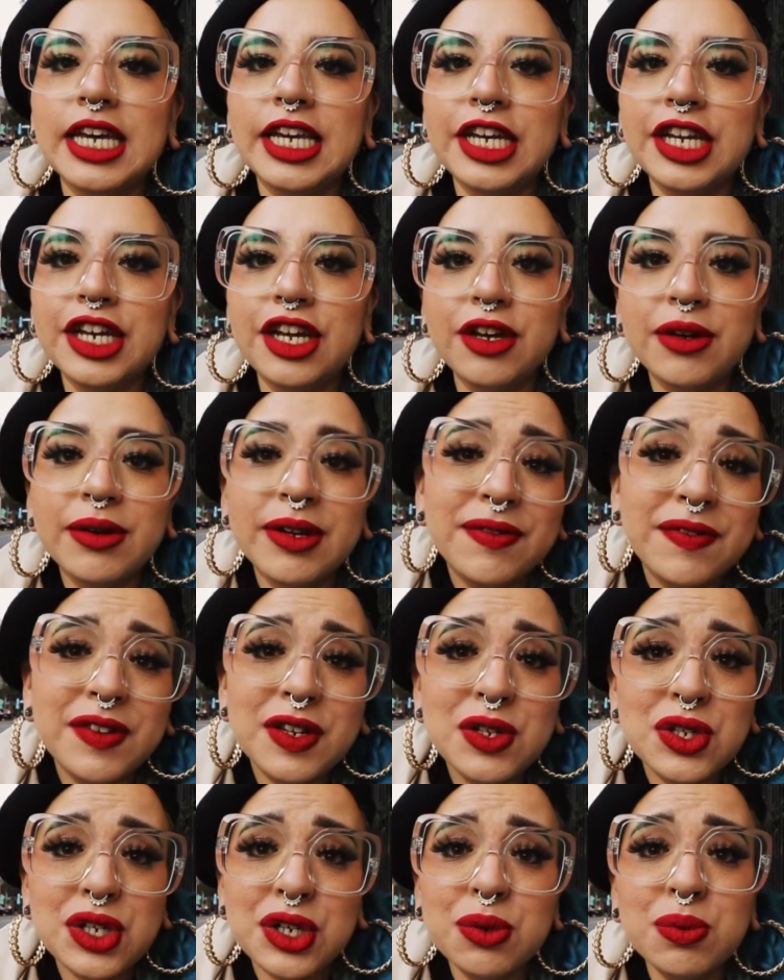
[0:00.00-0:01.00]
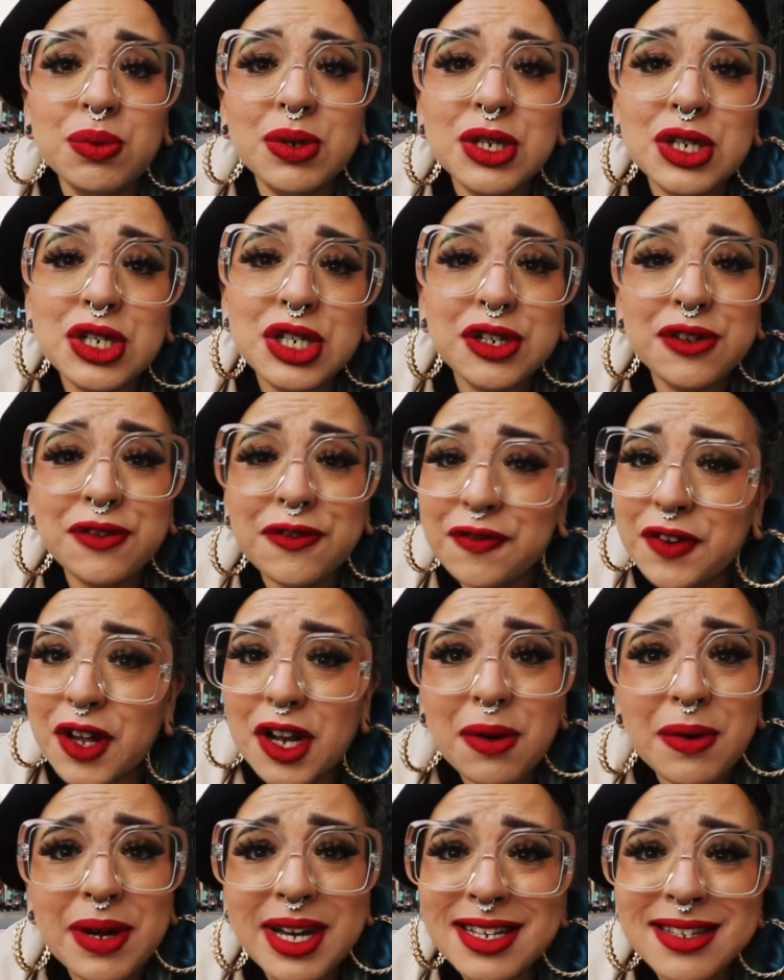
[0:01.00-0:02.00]
you know, if you do want to
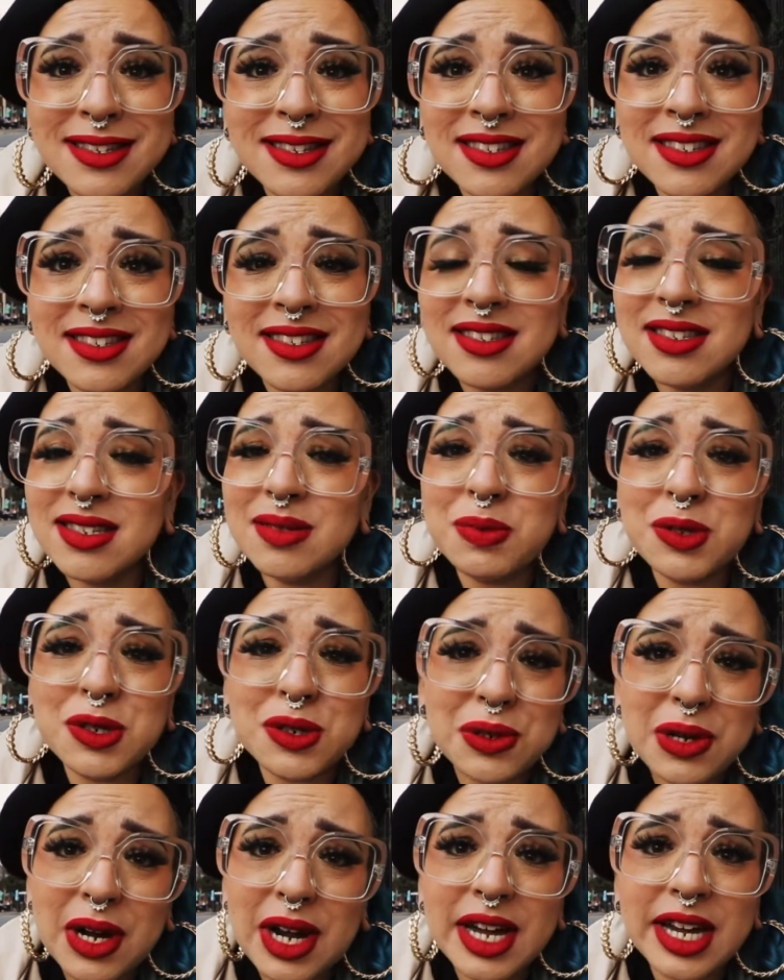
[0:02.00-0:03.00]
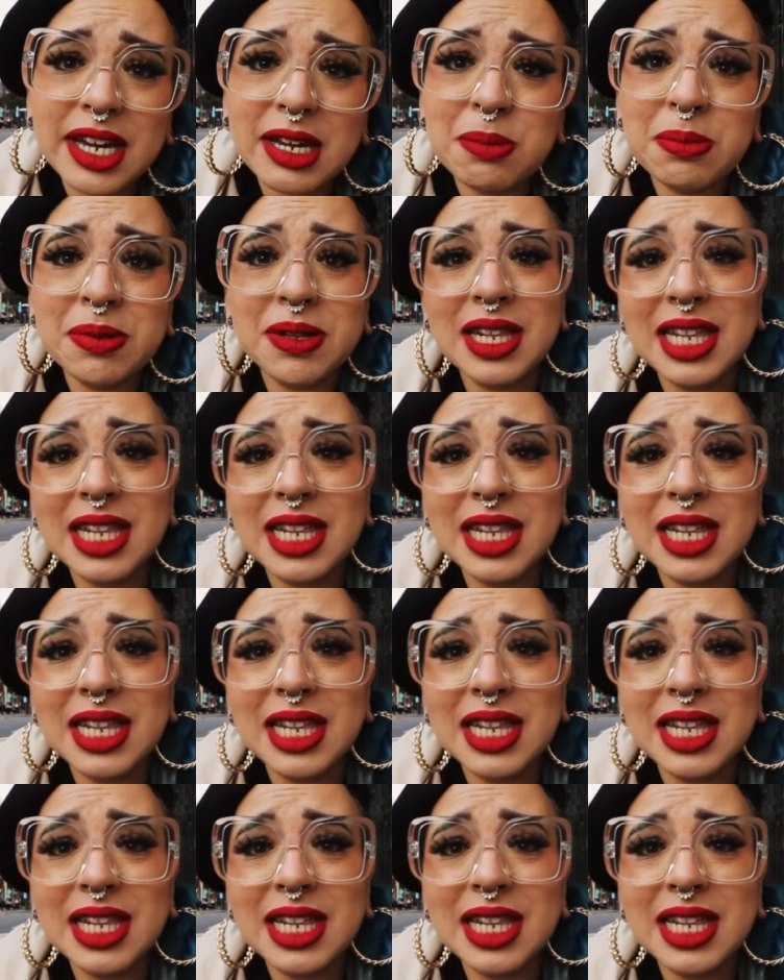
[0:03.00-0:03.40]
follow us, subscribe,